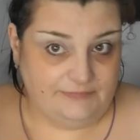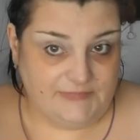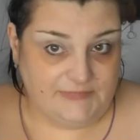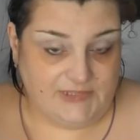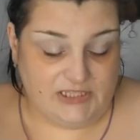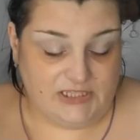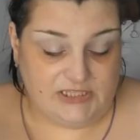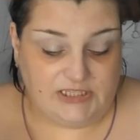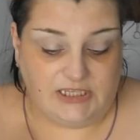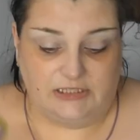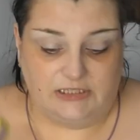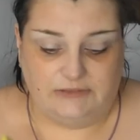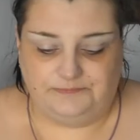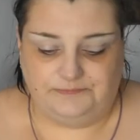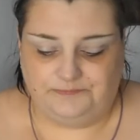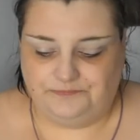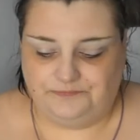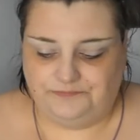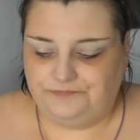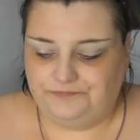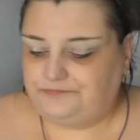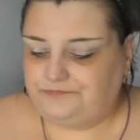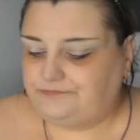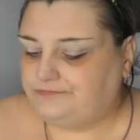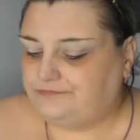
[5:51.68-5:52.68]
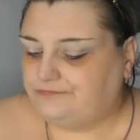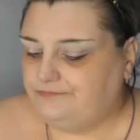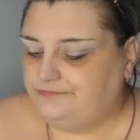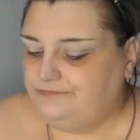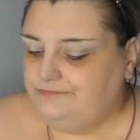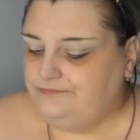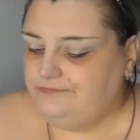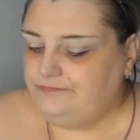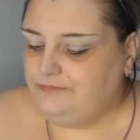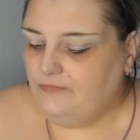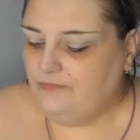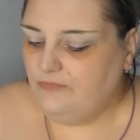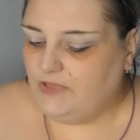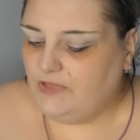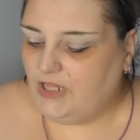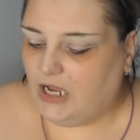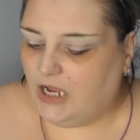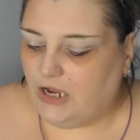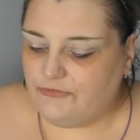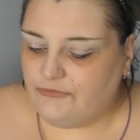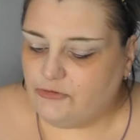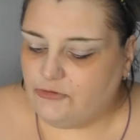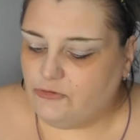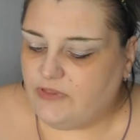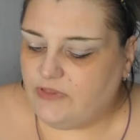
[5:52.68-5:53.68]
So,
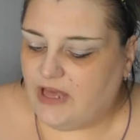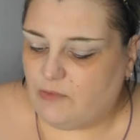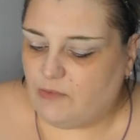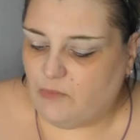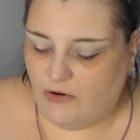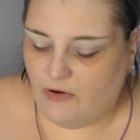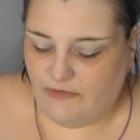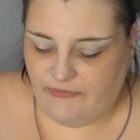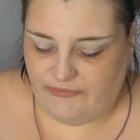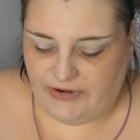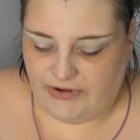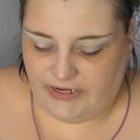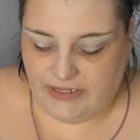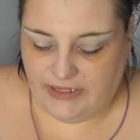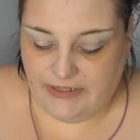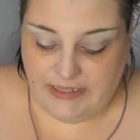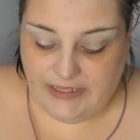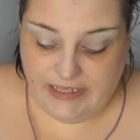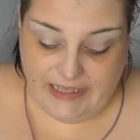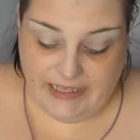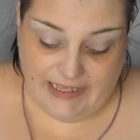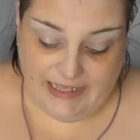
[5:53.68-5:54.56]
after all that waffling,